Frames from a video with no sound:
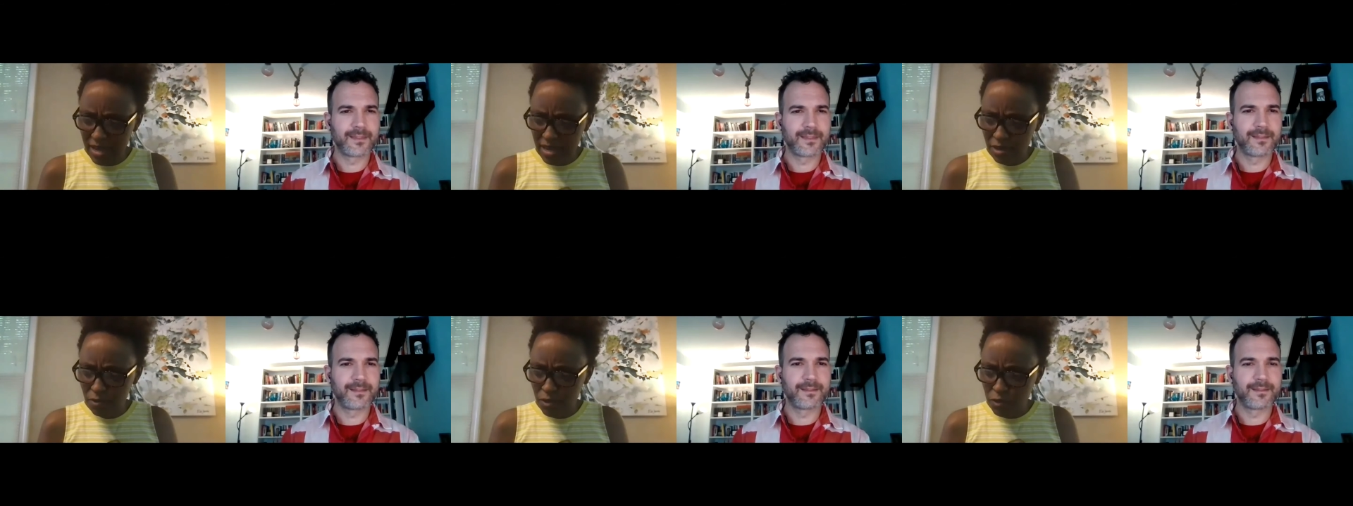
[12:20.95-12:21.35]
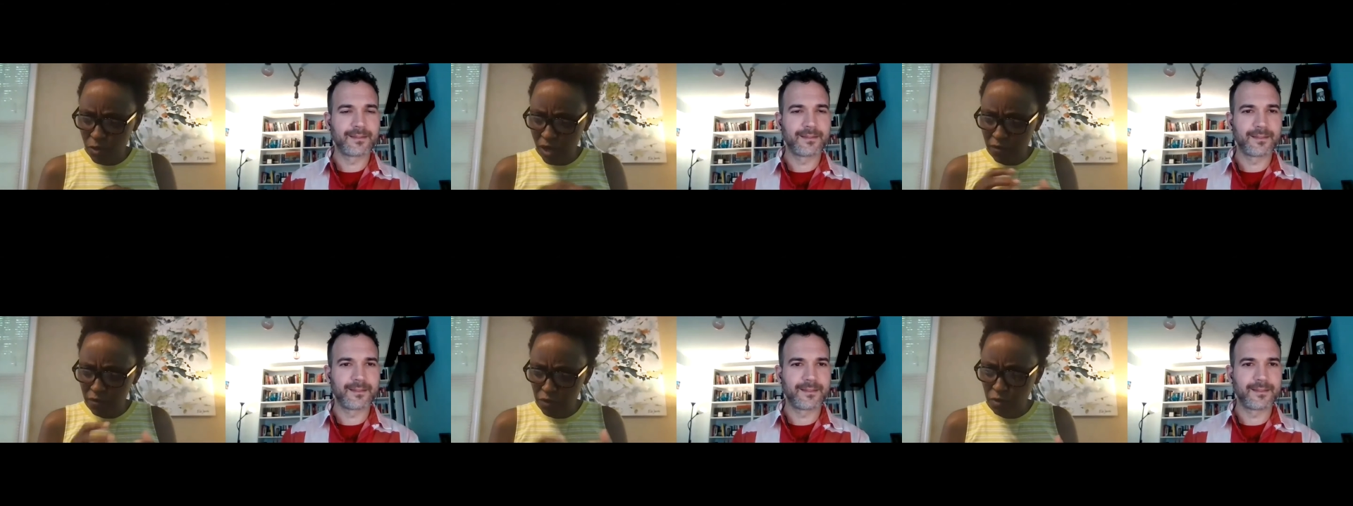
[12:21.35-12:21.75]
Speaker 1: it was
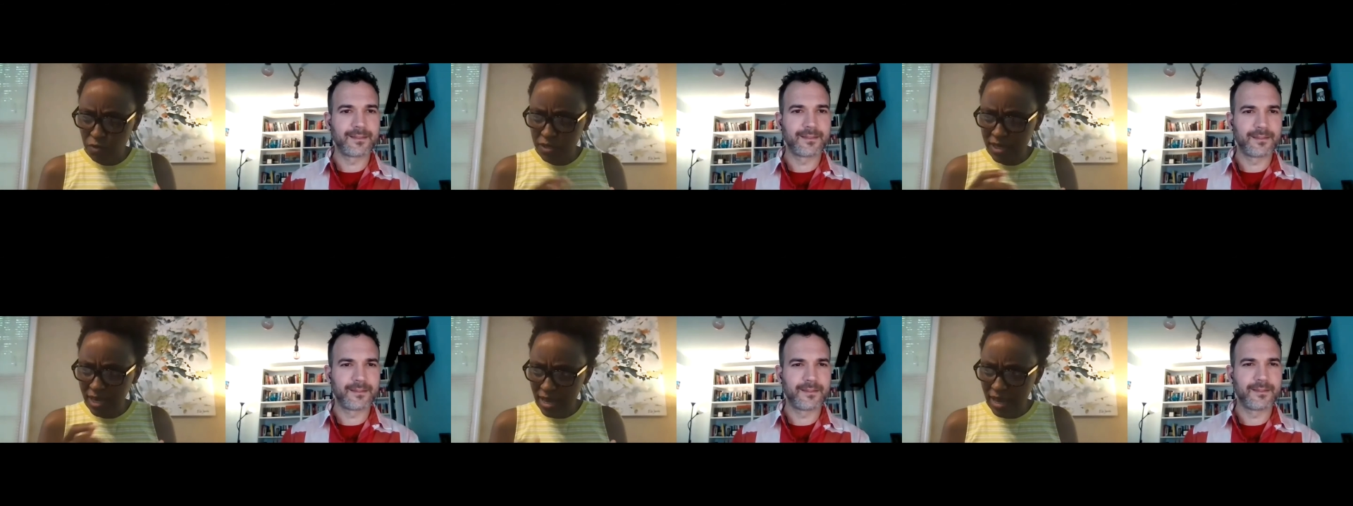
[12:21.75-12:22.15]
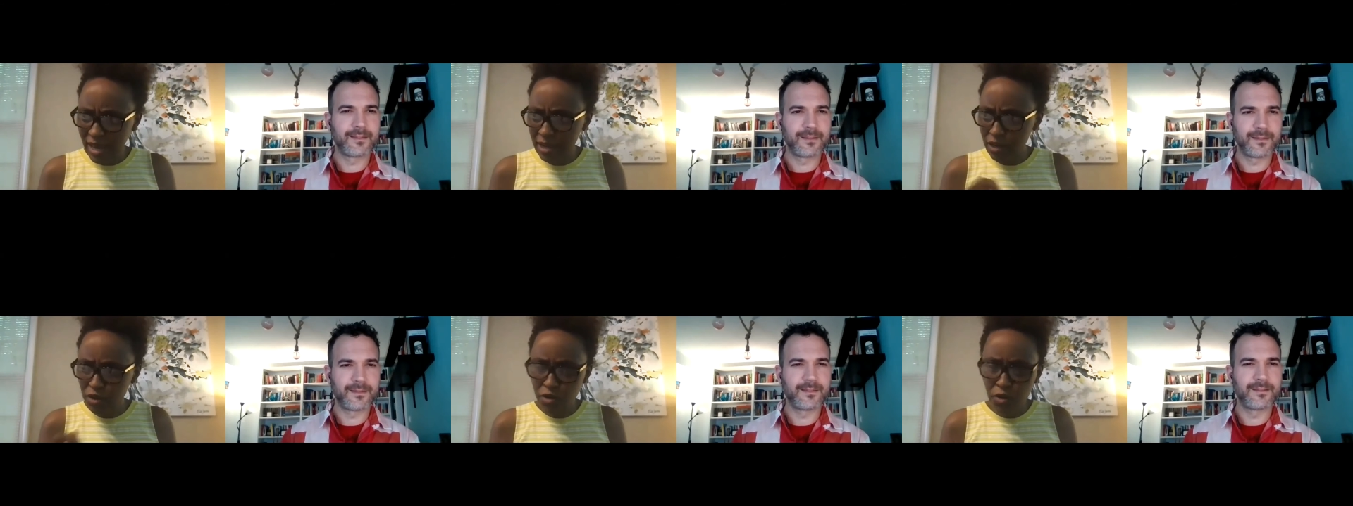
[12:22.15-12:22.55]
one of those, like, I
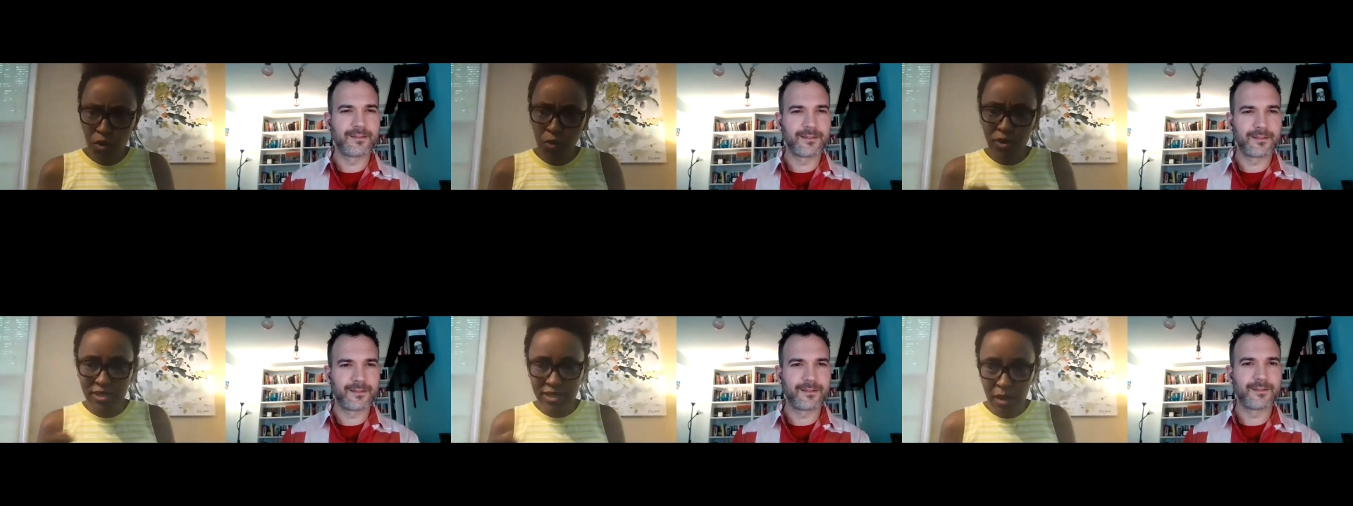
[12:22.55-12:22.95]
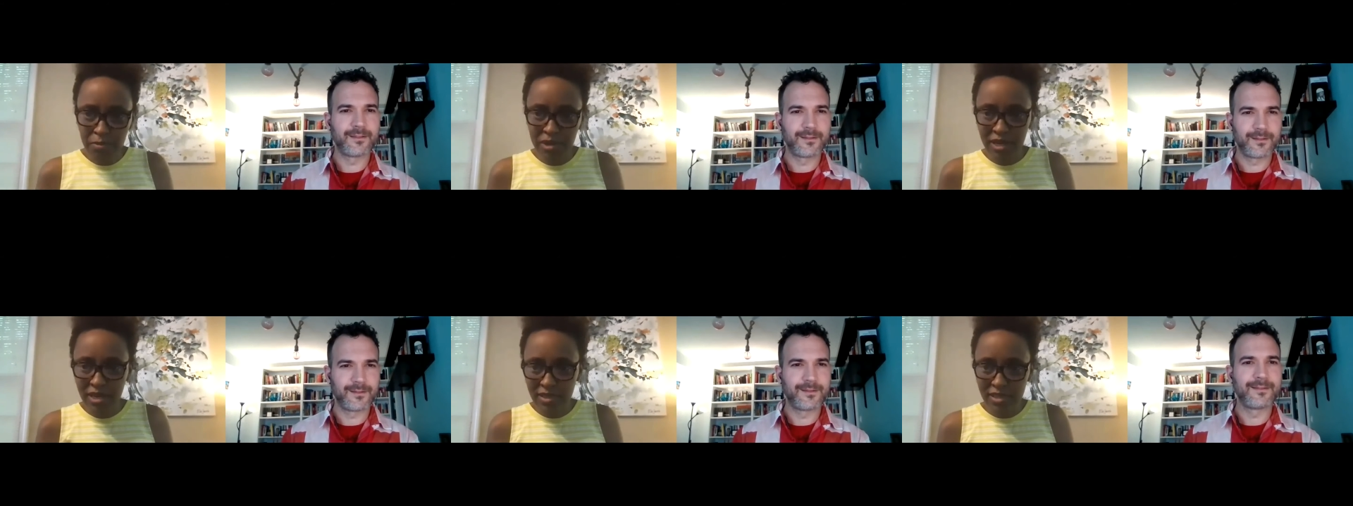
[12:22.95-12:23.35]
know what's
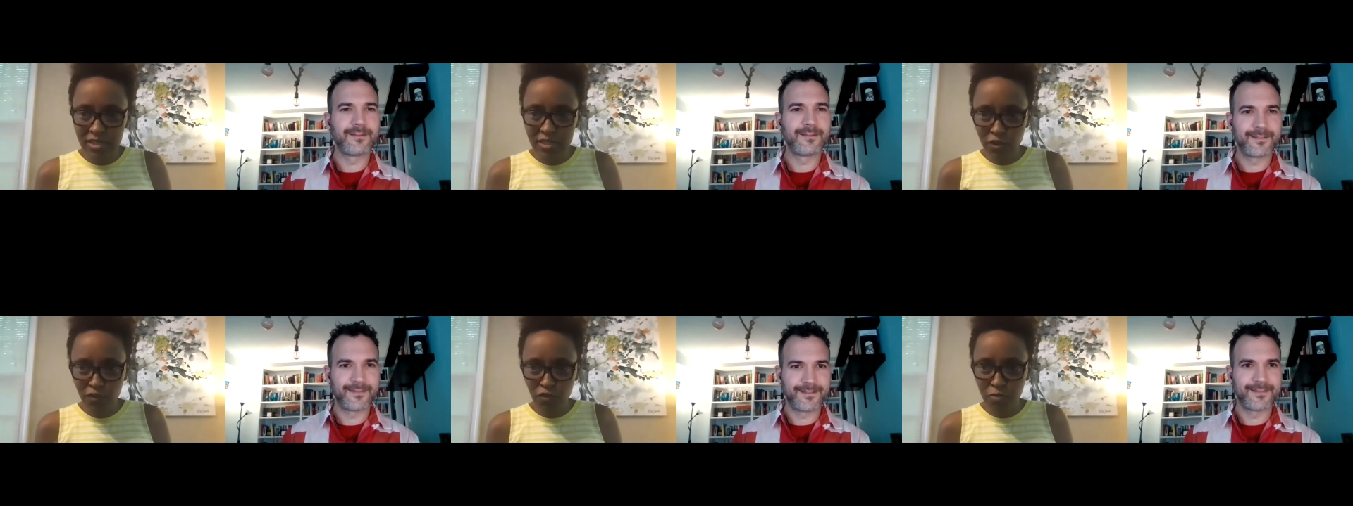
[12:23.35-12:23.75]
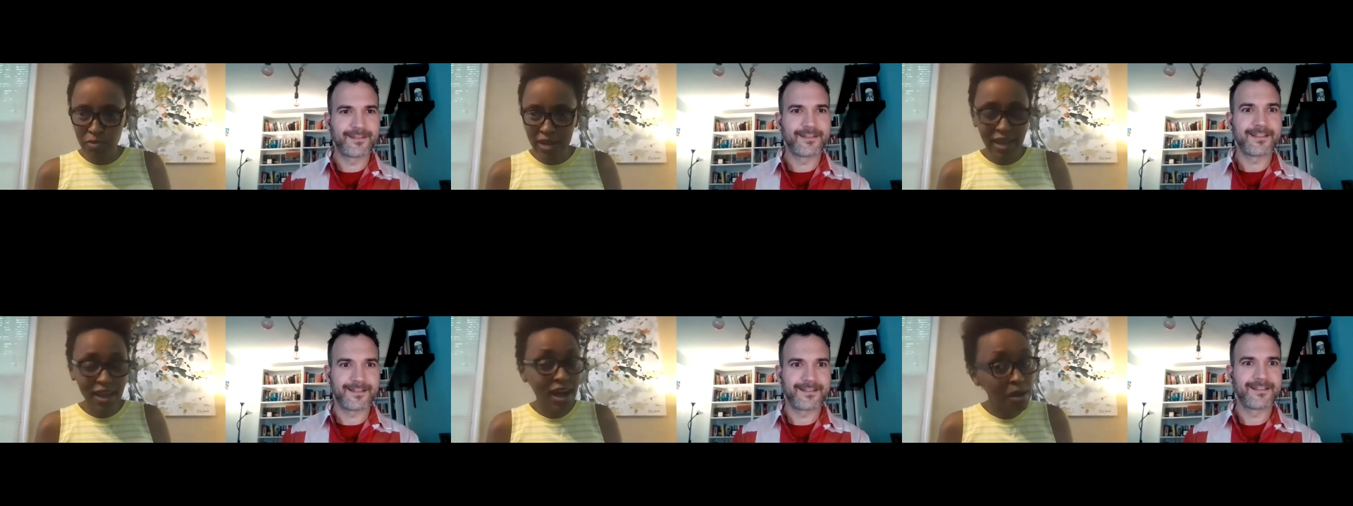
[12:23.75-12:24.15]
happening in this novel, but
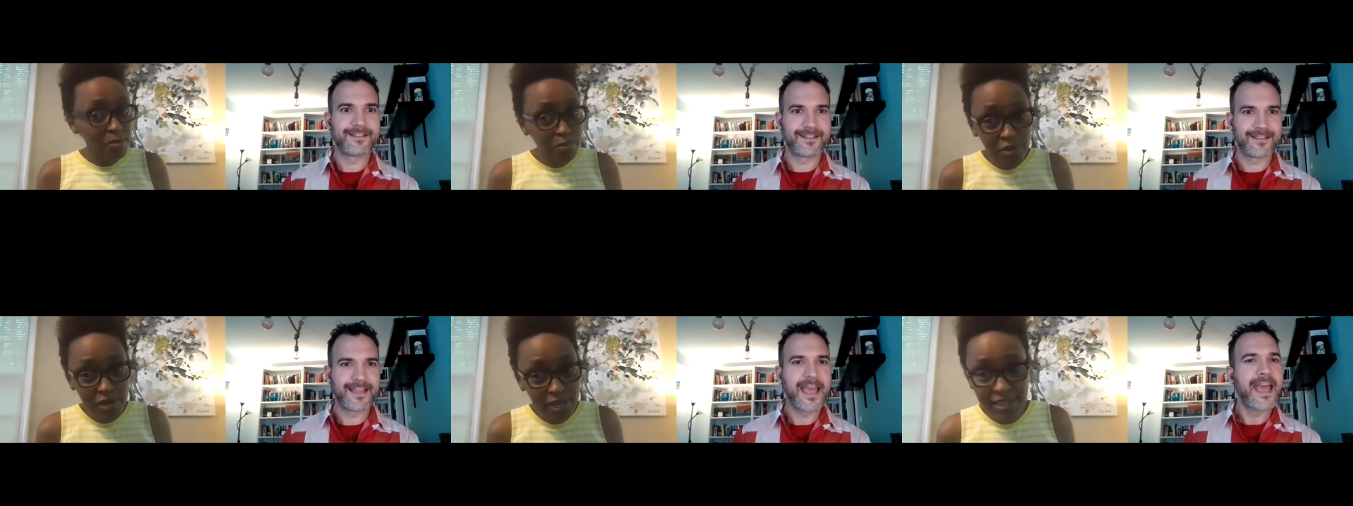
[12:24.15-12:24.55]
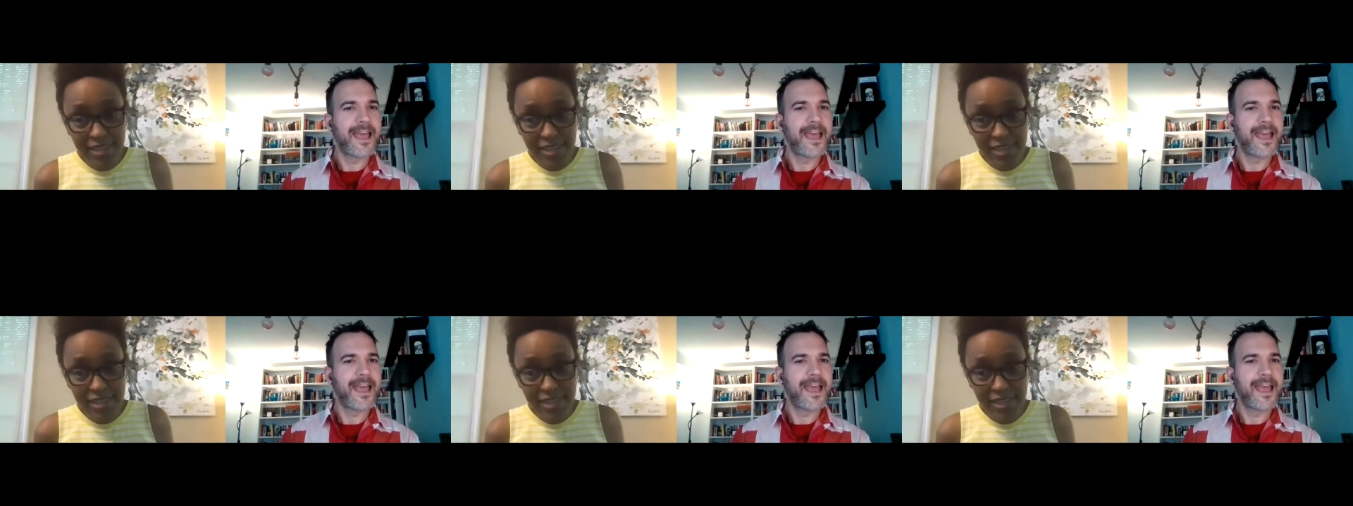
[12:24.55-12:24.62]
I can't put it